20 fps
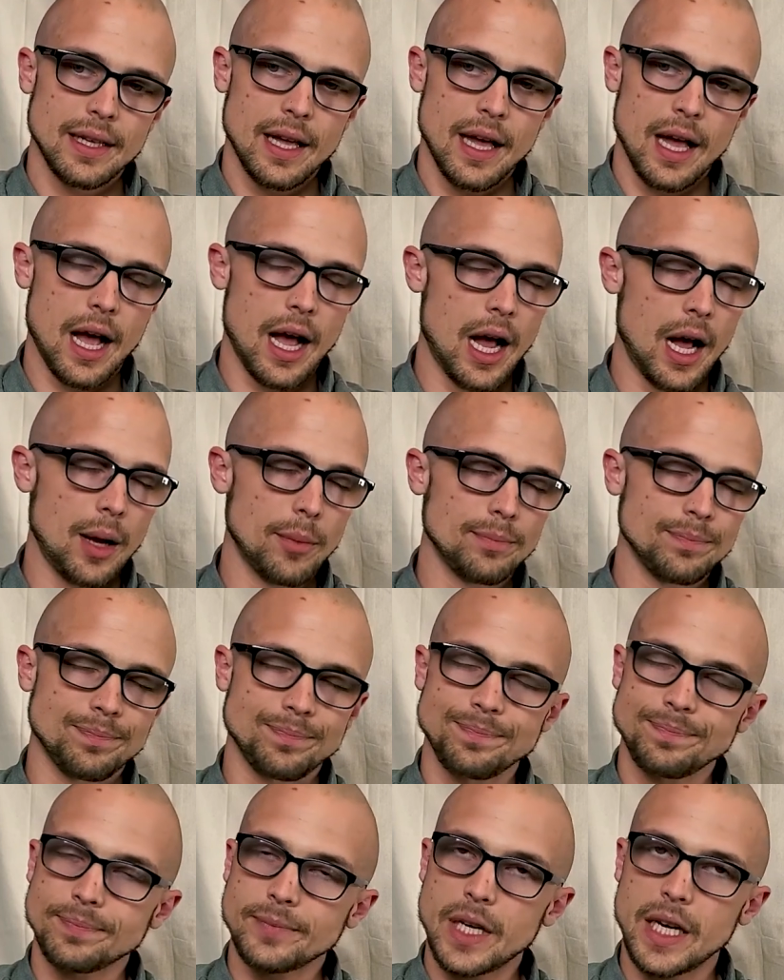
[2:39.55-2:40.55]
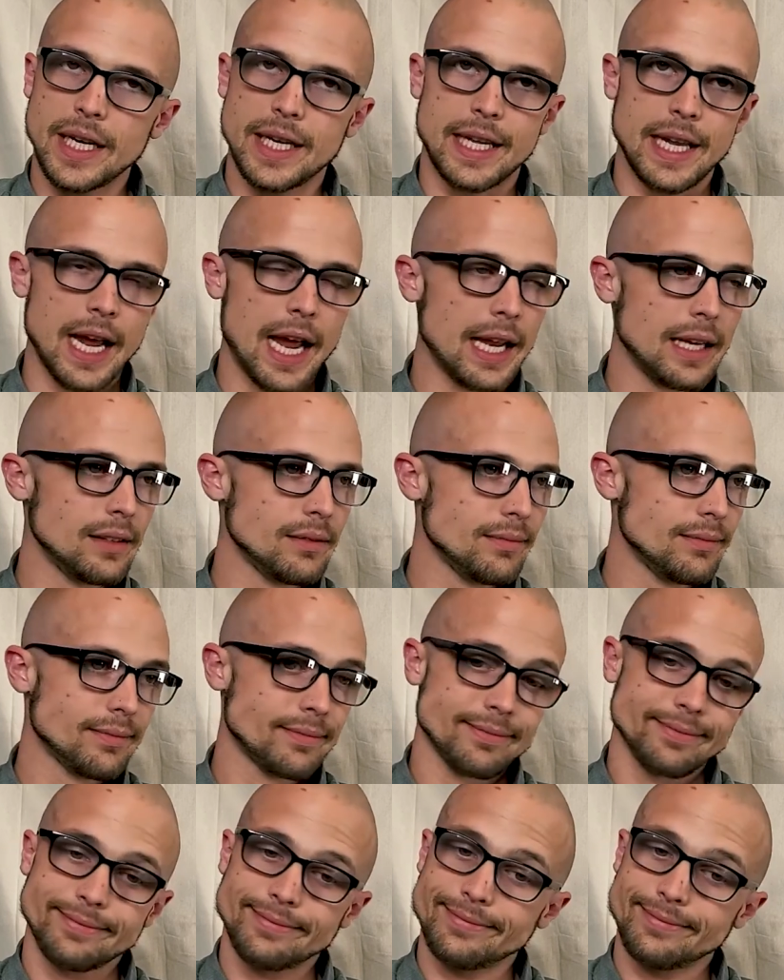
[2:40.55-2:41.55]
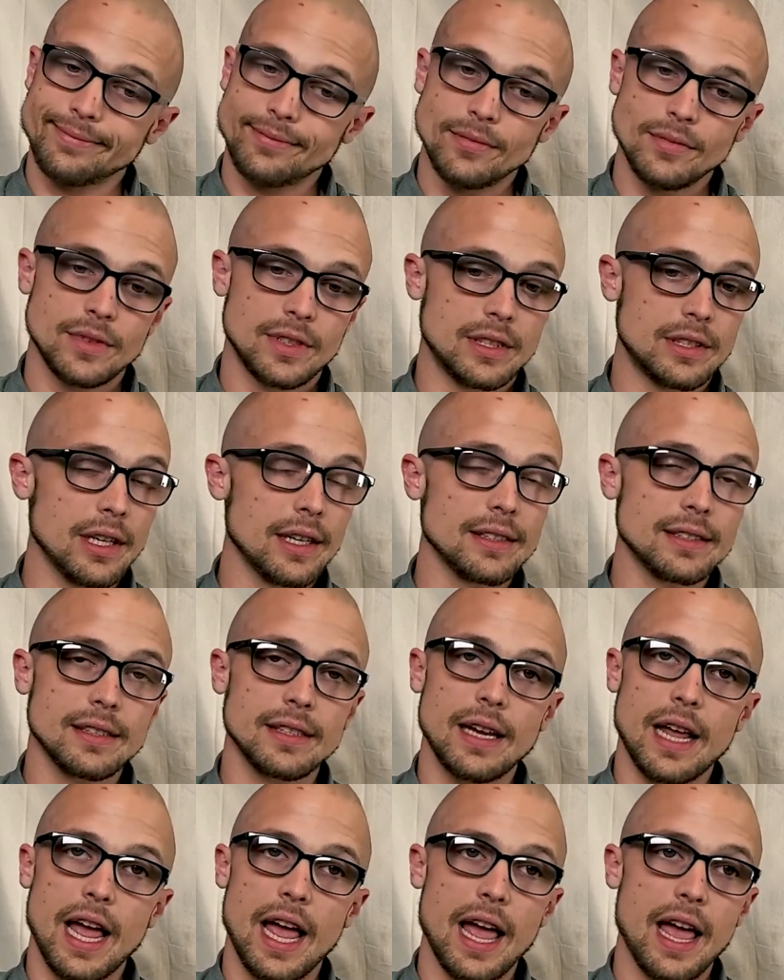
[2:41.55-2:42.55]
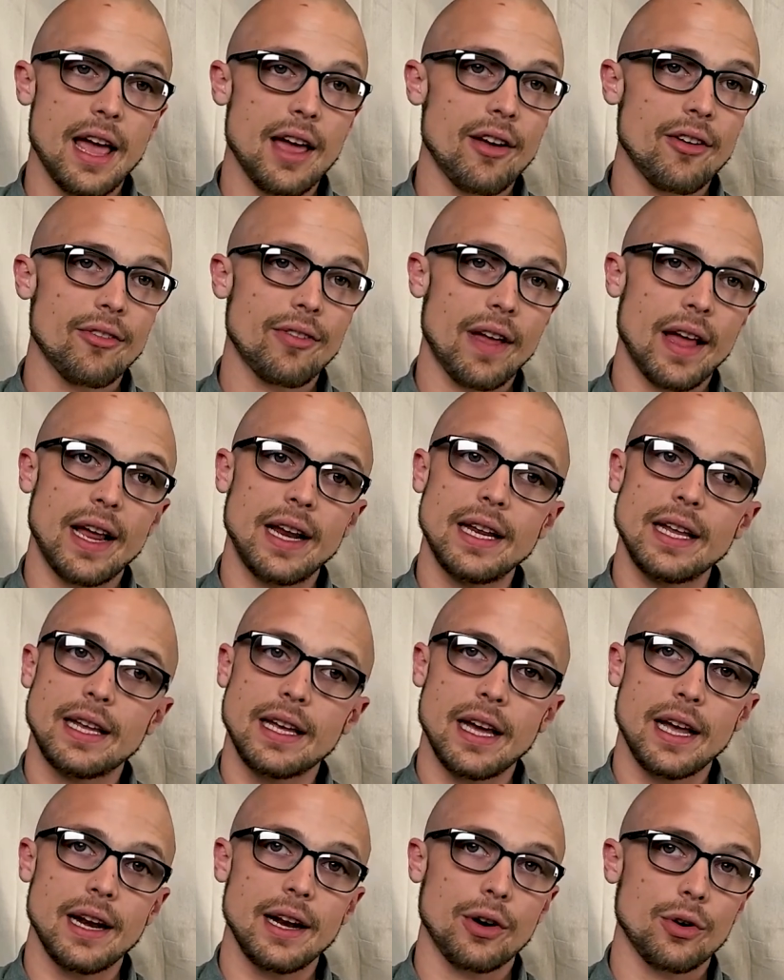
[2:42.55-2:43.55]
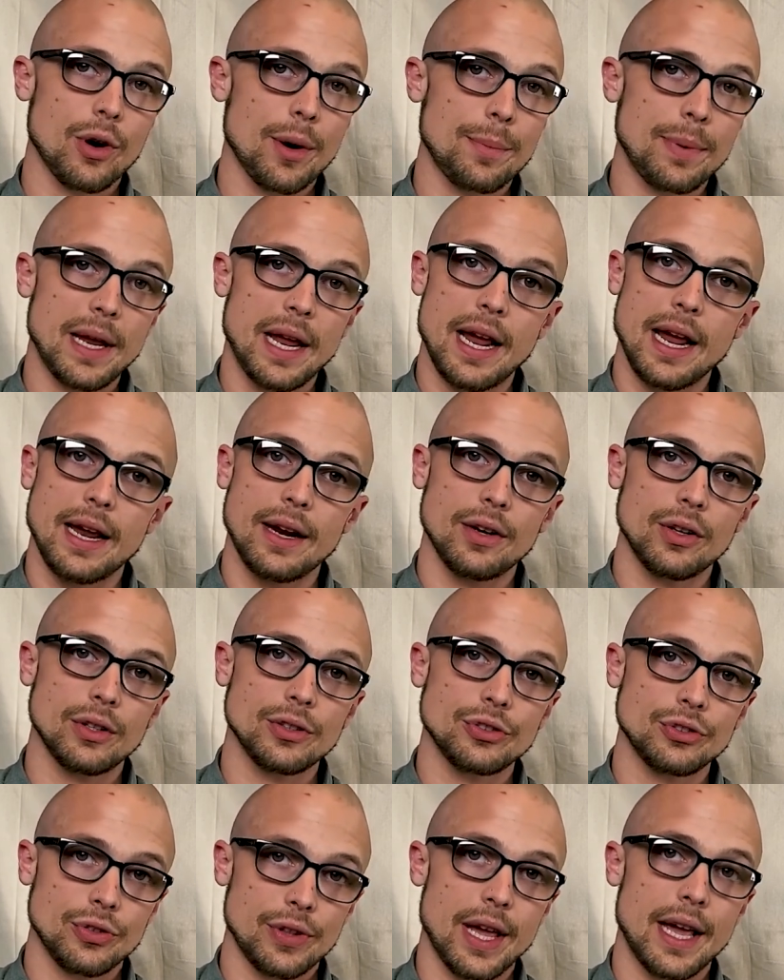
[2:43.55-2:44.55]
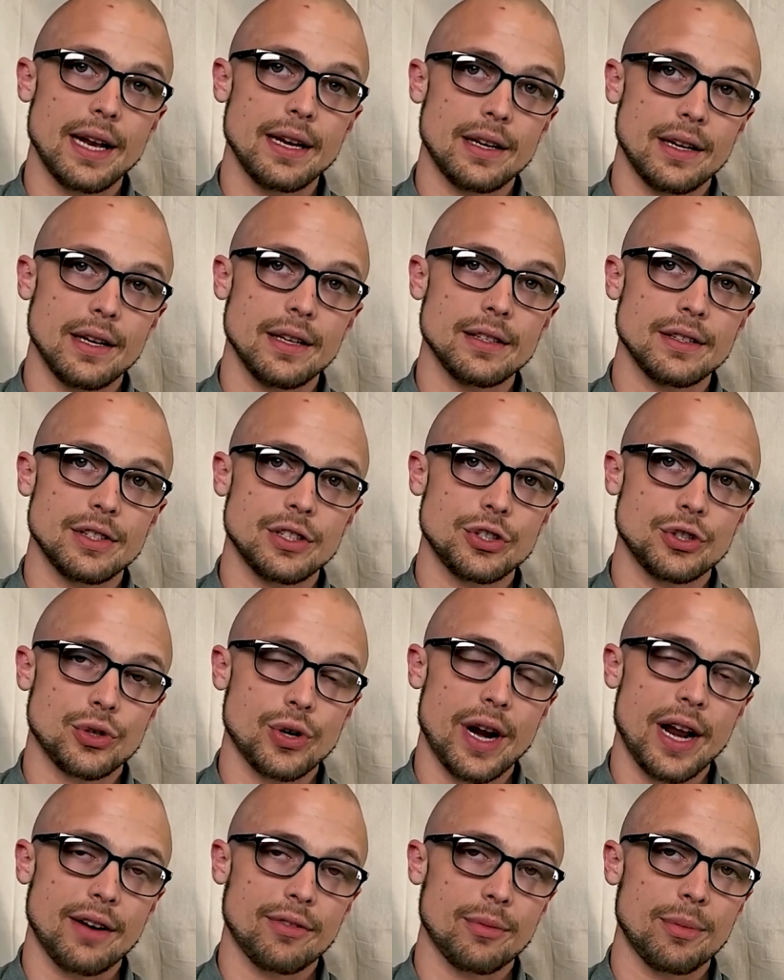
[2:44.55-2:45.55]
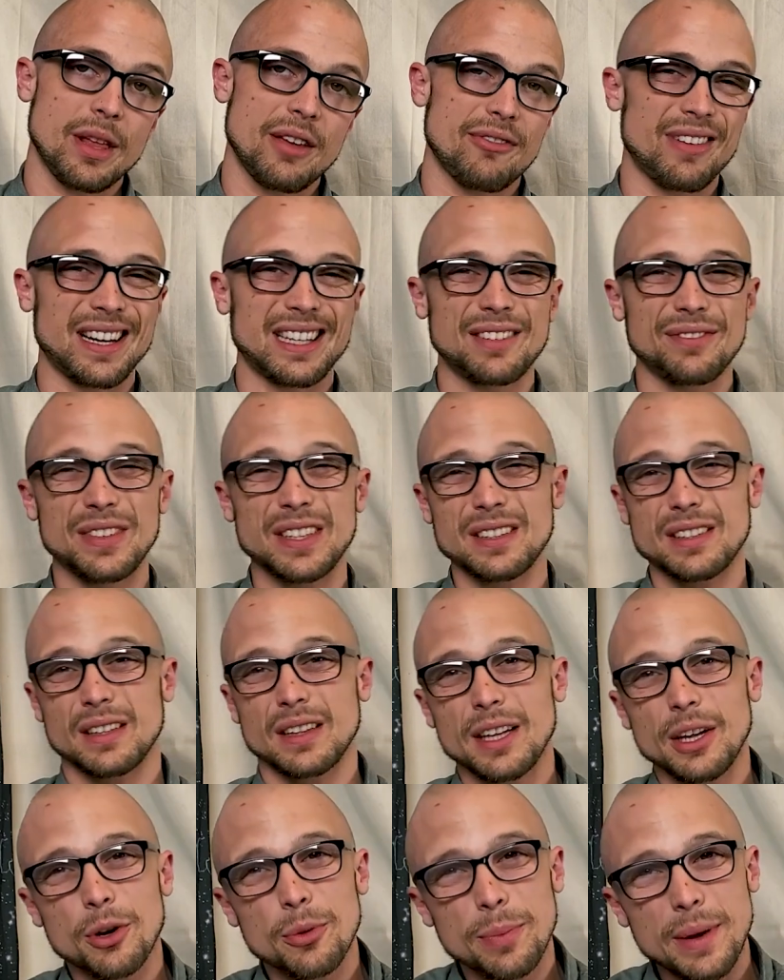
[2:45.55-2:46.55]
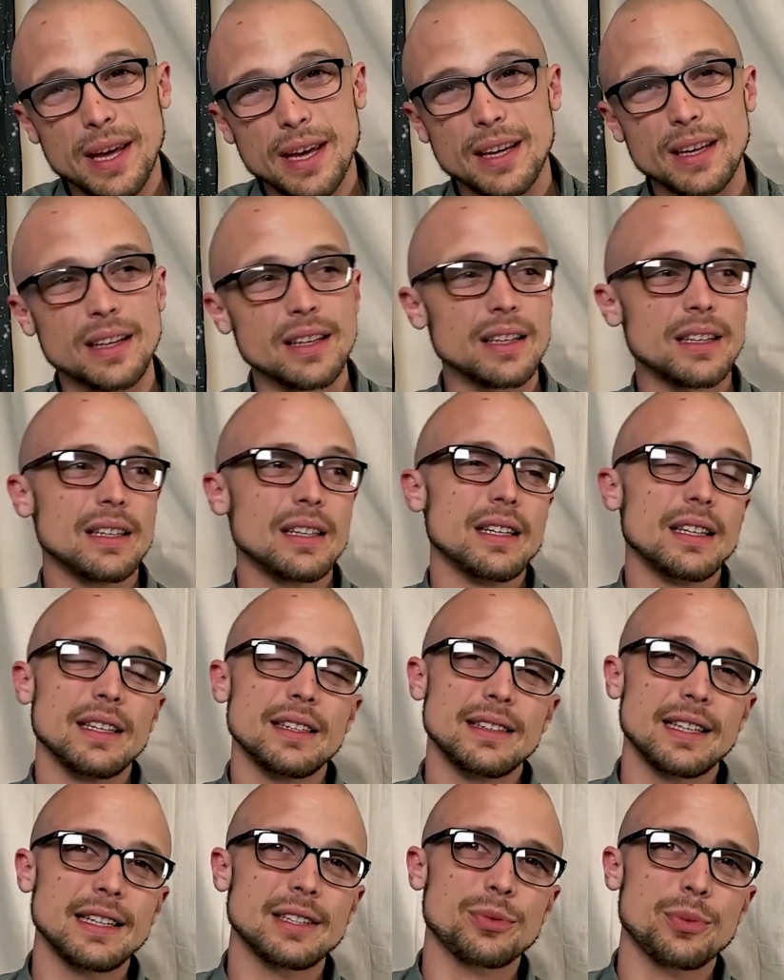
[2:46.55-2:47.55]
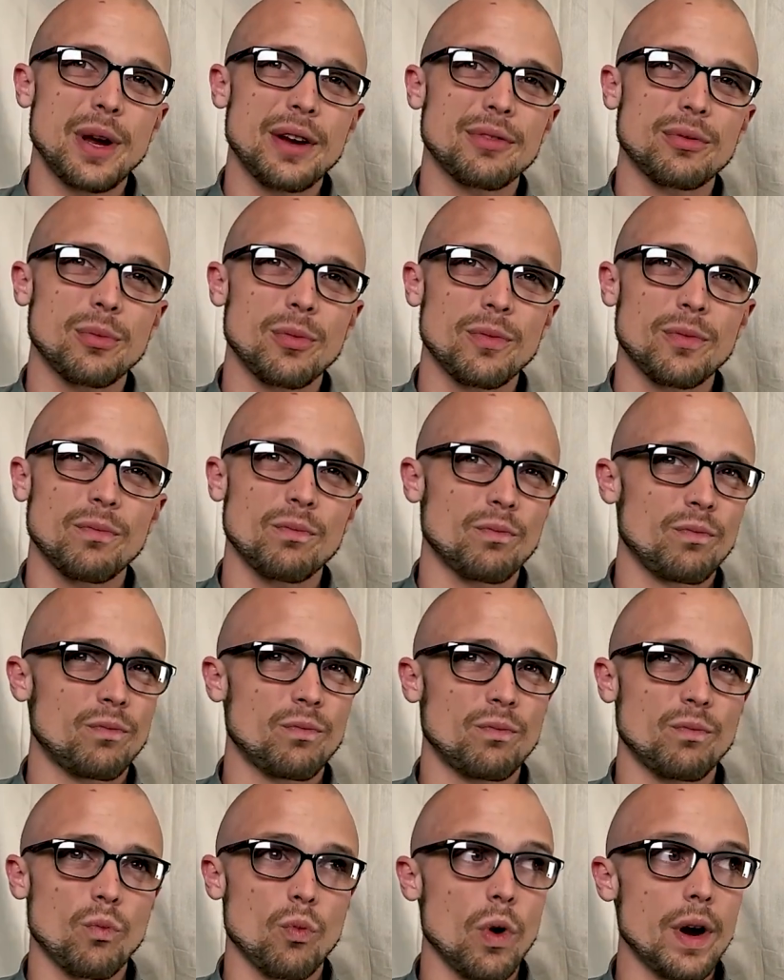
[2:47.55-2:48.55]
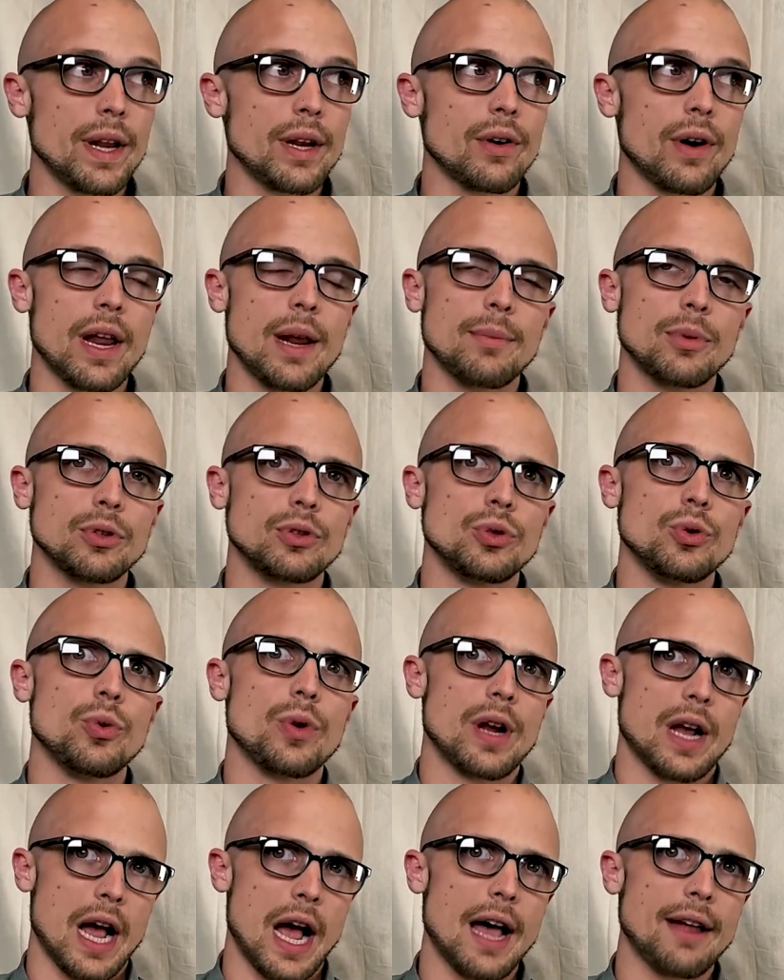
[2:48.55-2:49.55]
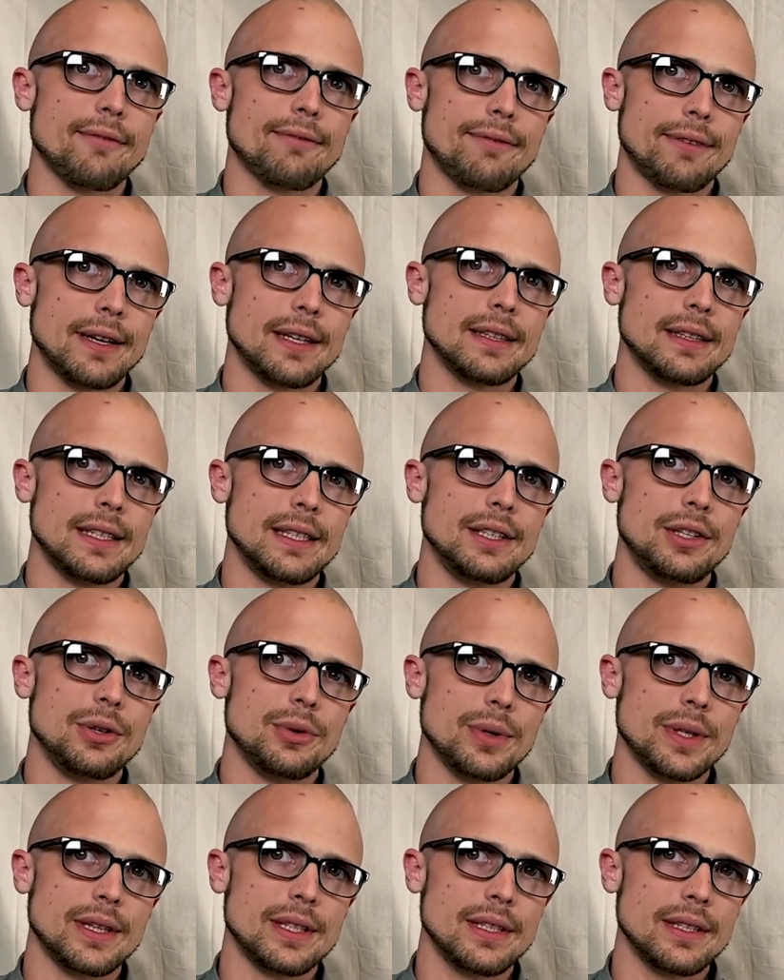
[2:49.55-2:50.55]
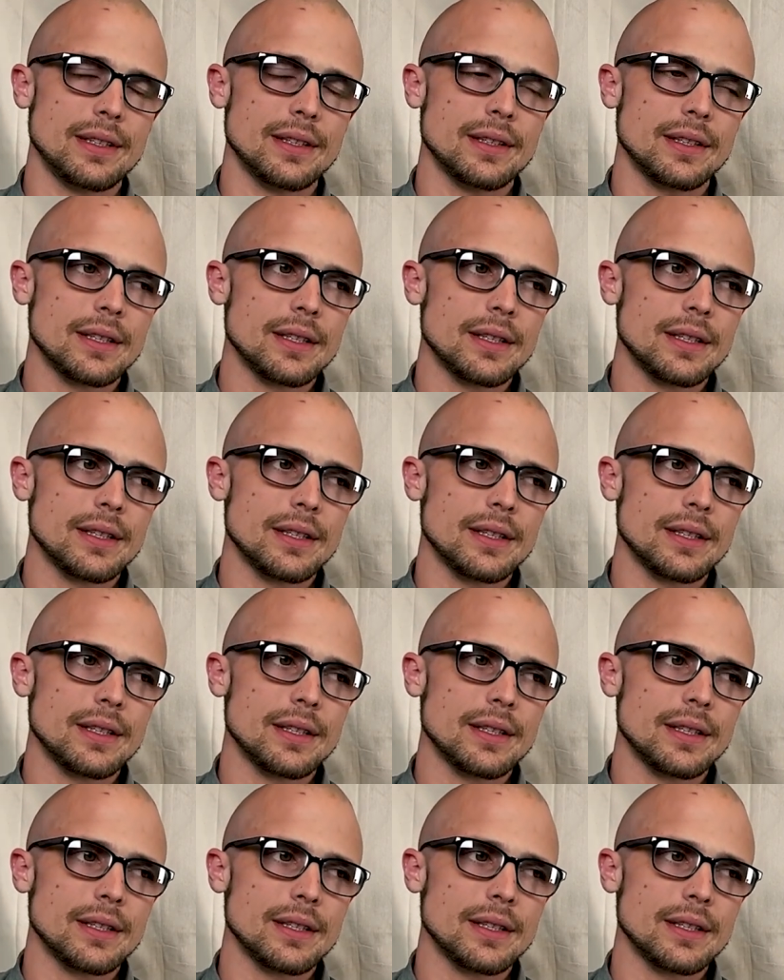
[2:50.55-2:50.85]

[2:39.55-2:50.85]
Again, doesn't have any kind of grippy handle, so that does detract from the effectiveness a little bit. Takes away from what you're able to confidently do with it.